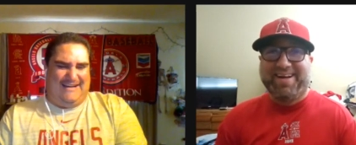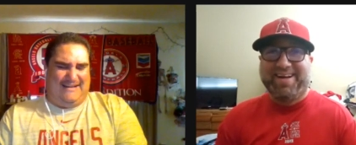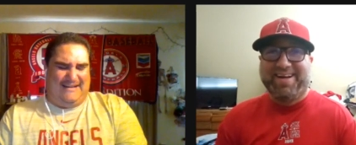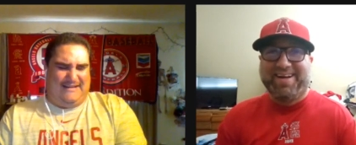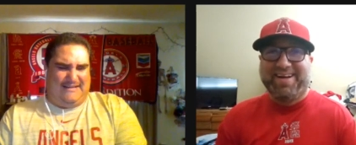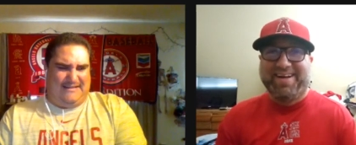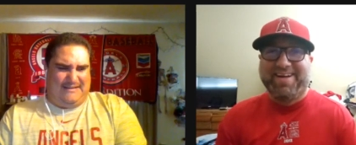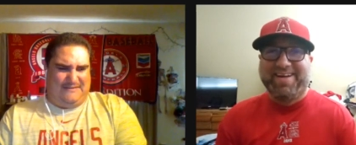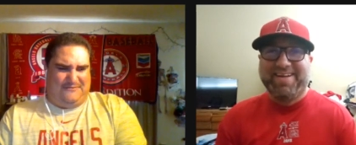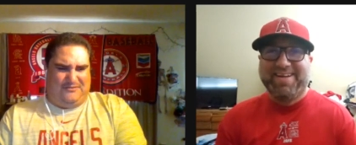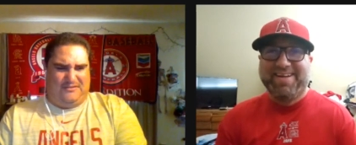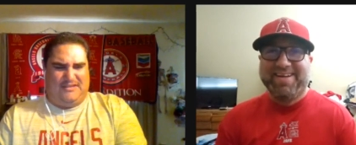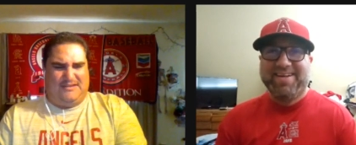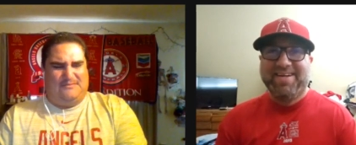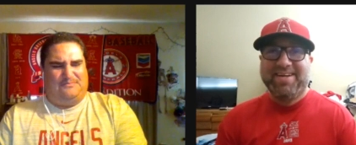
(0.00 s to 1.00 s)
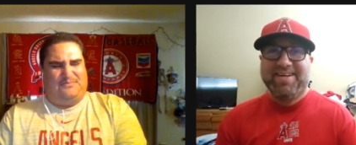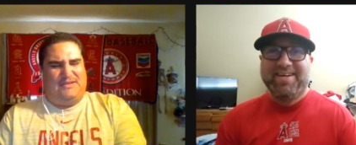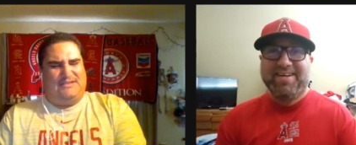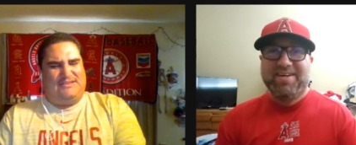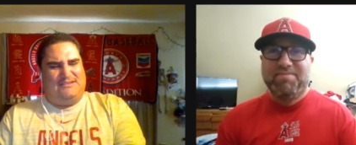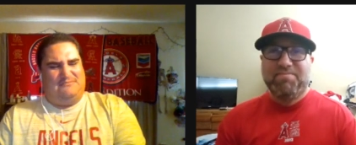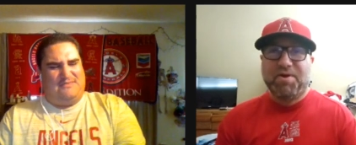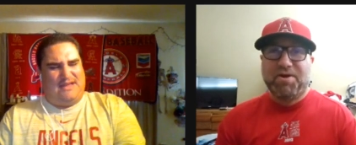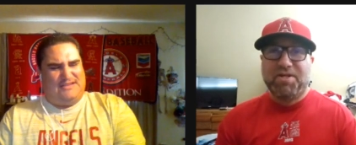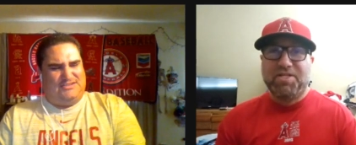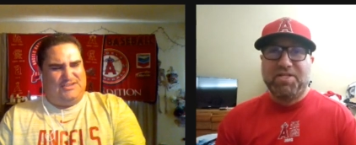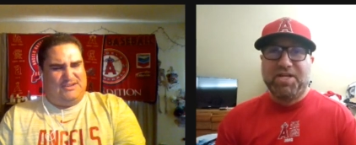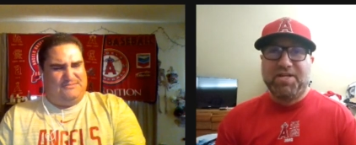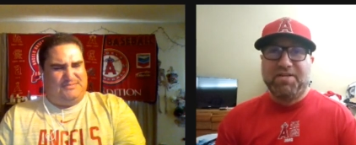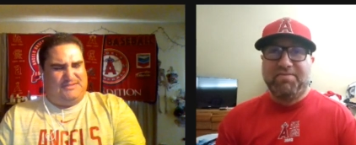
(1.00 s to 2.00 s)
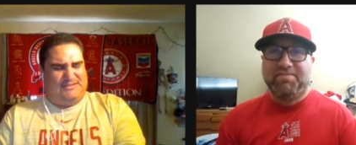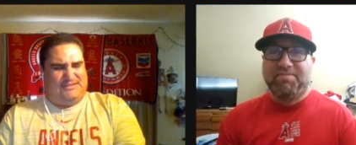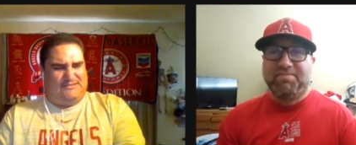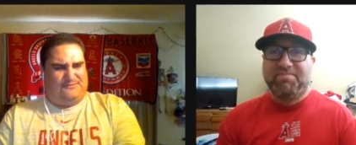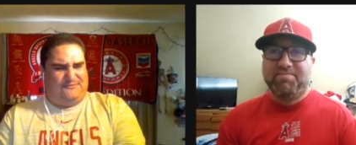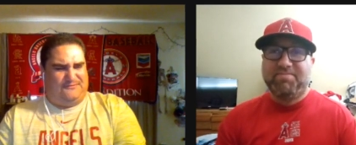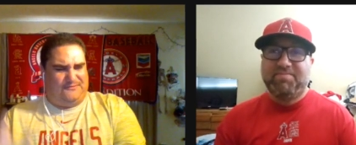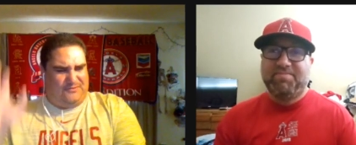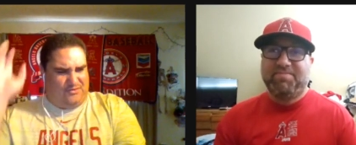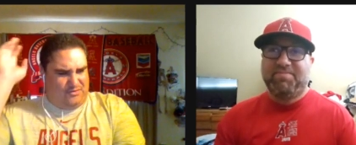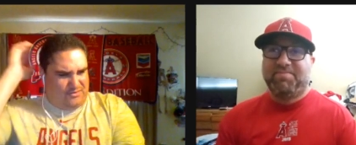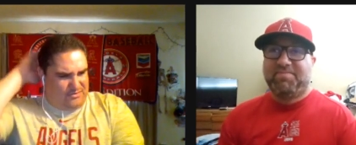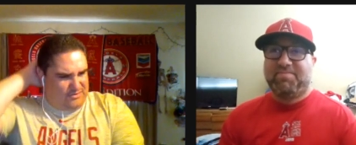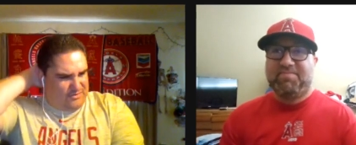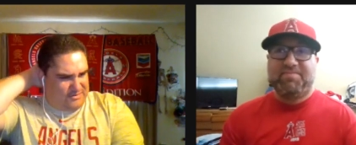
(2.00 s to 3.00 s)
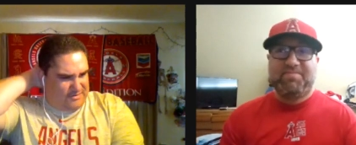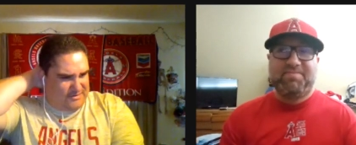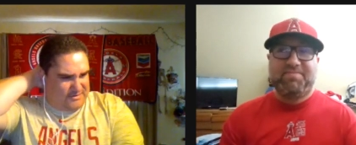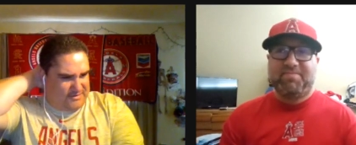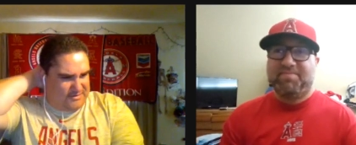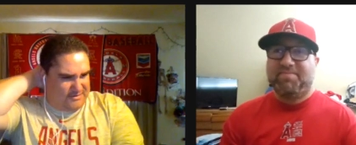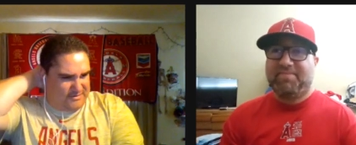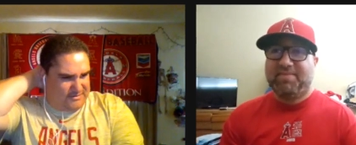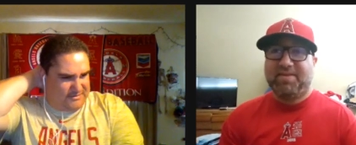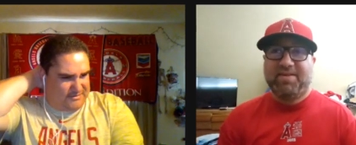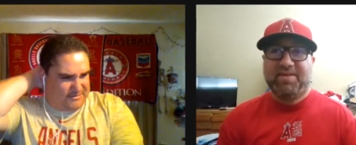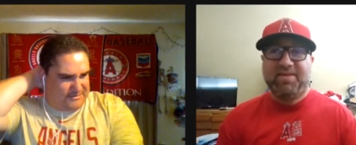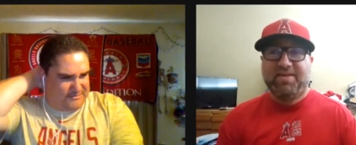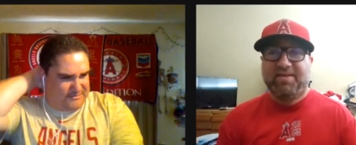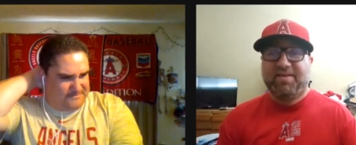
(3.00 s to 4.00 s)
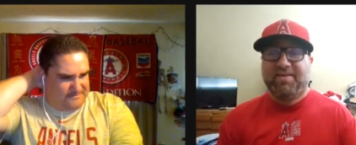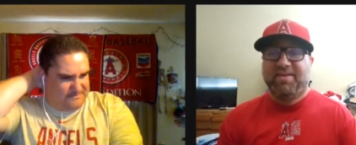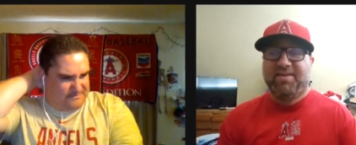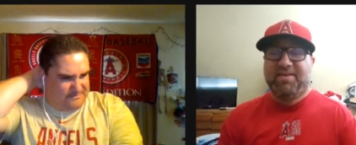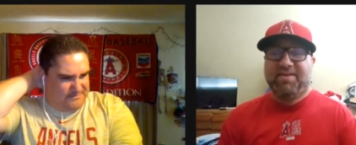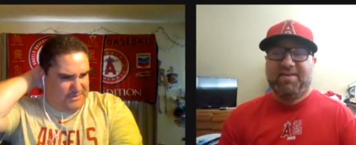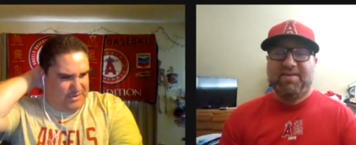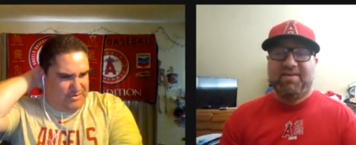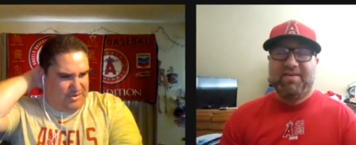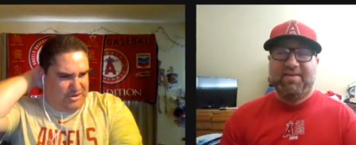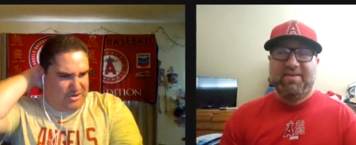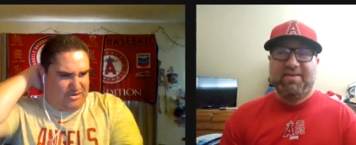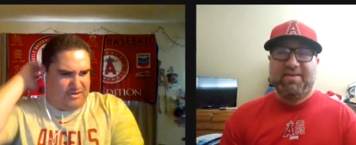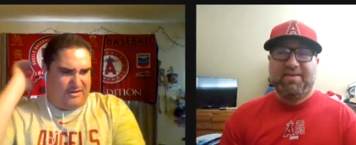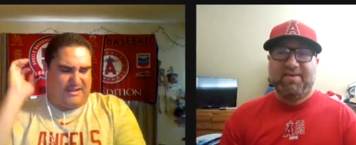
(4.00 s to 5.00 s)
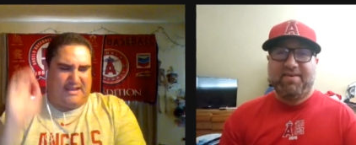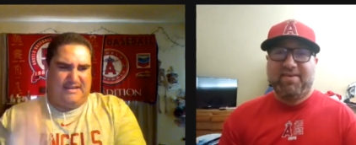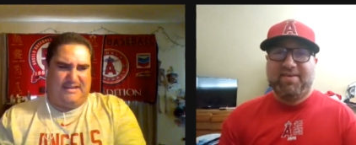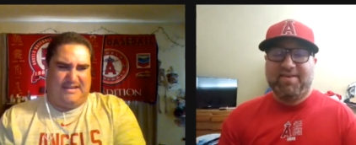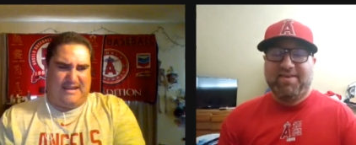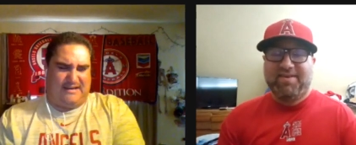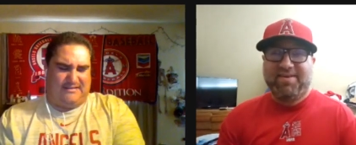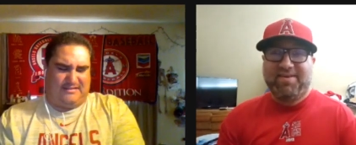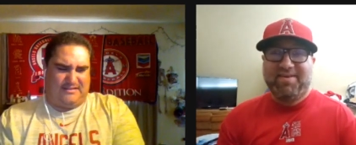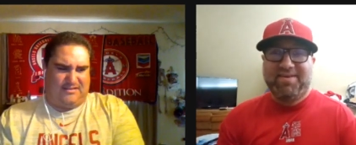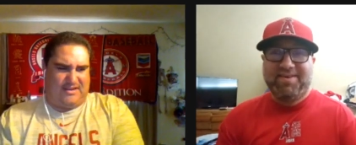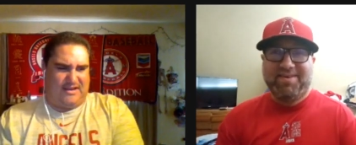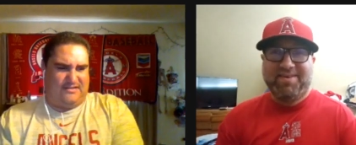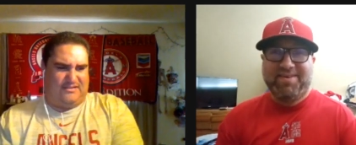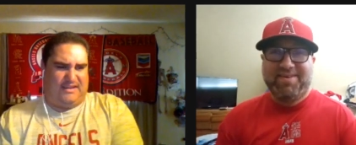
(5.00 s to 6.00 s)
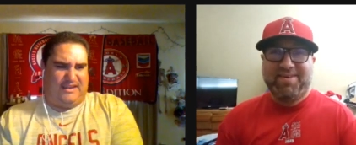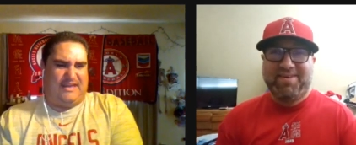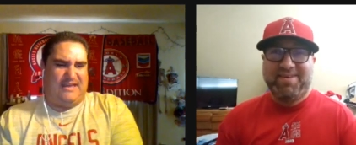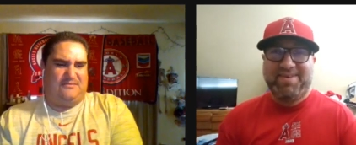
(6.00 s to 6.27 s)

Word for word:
Speaker 1: uh, for the pitching matchup, for New York, I doubt they're out yet